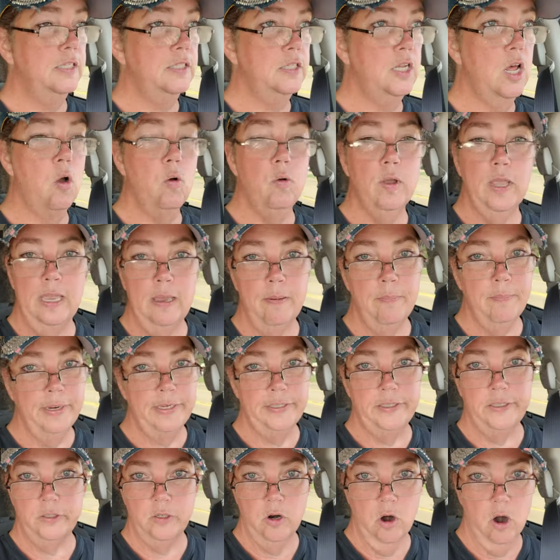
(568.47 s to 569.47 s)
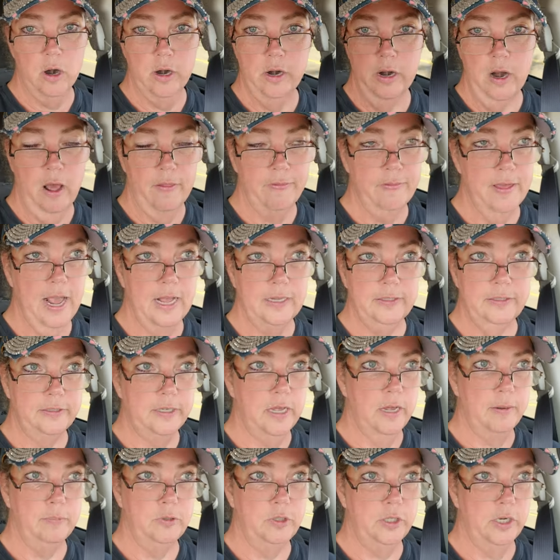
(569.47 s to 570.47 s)
Don't get me started on that
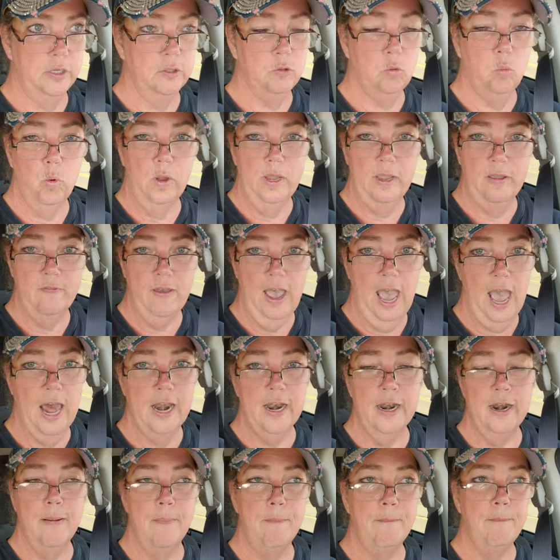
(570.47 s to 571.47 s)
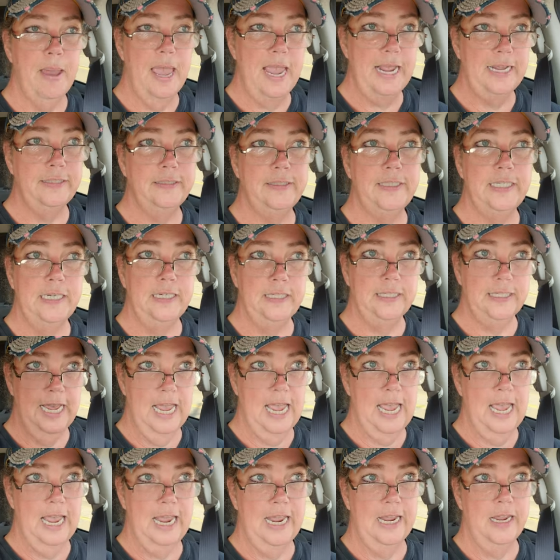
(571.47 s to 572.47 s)
subject. We have had an amazing
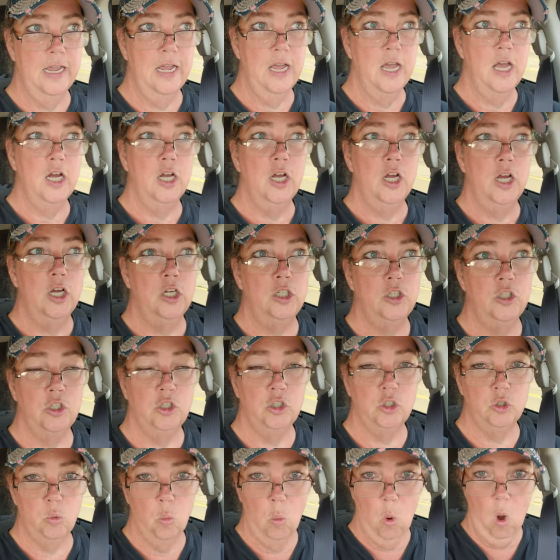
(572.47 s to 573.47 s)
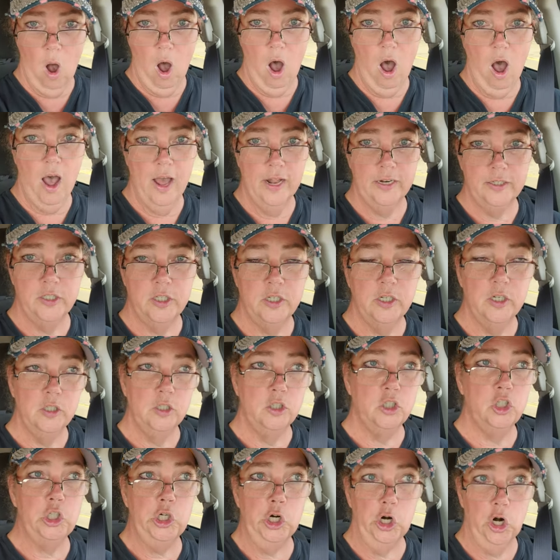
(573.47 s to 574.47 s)
day. SWAT
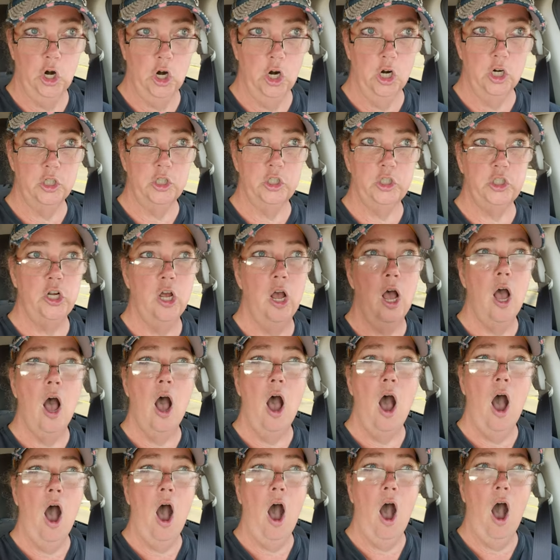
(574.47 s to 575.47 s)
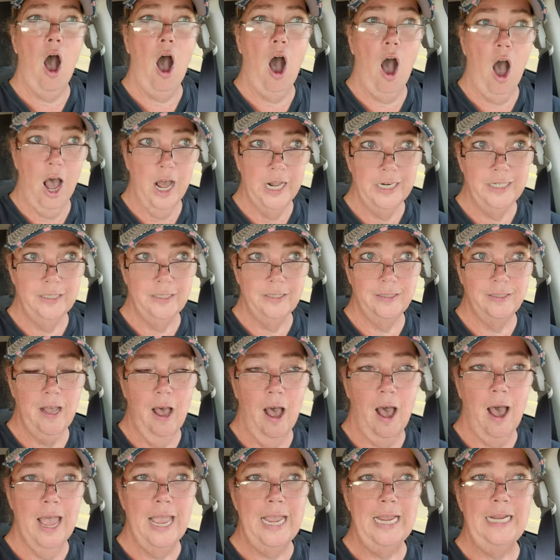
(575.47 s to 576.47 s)
church on
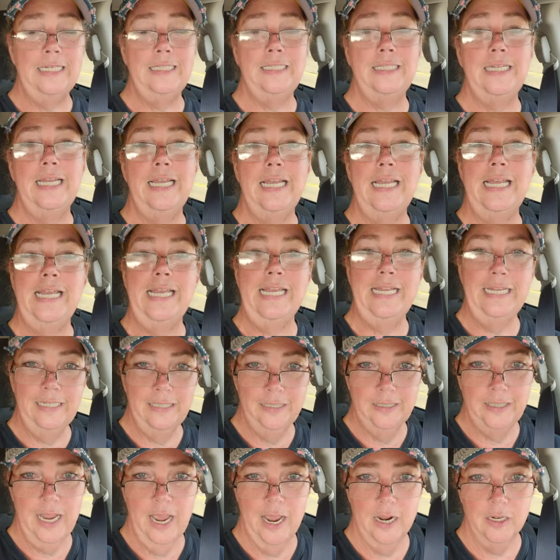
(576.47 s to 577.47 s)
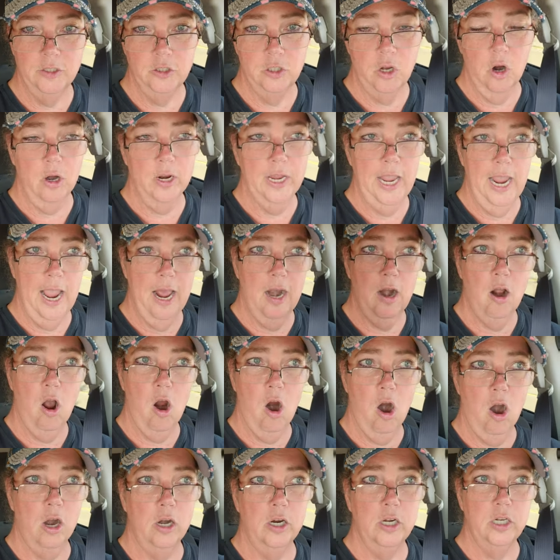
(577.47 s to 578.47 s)
site in Texarkana,
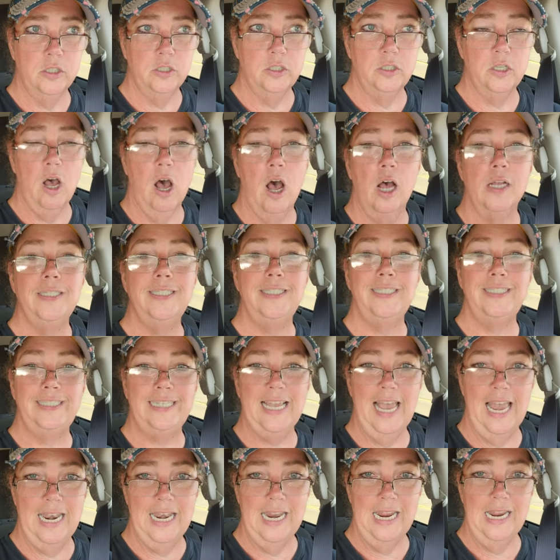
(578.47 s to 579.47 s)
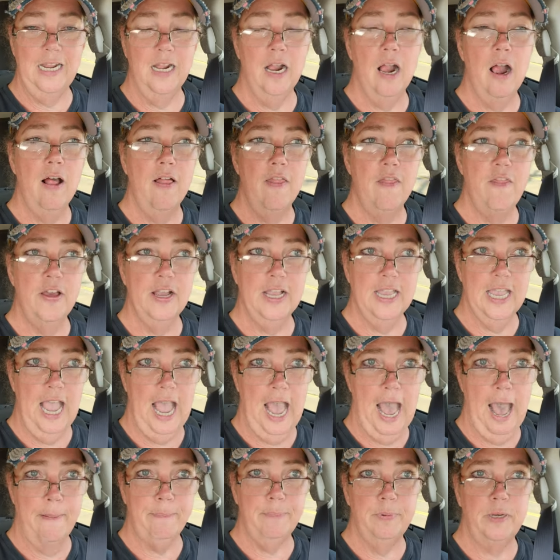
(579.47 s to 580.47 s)
Arkansas, setting the
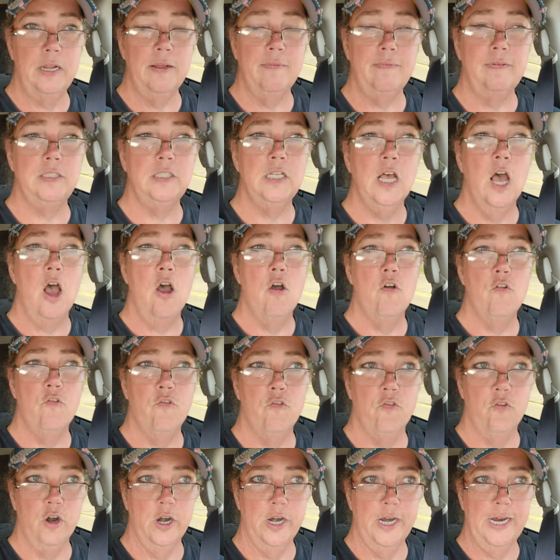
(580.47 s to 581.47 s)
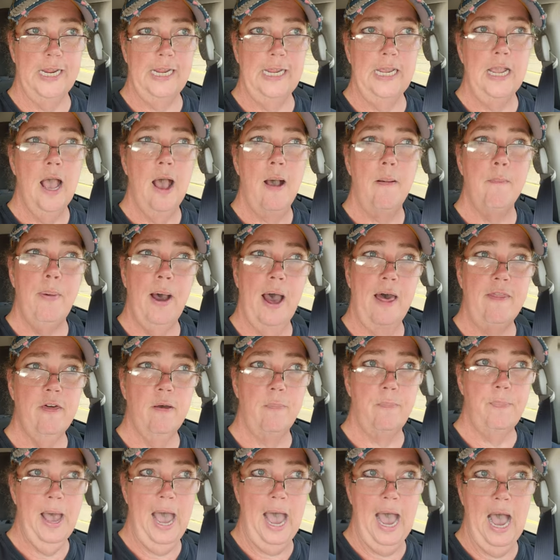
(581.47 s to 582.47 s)
captives free by
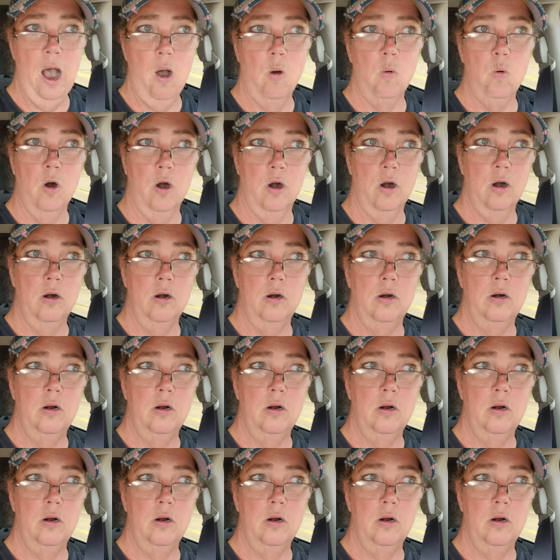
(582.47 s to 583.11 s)
the power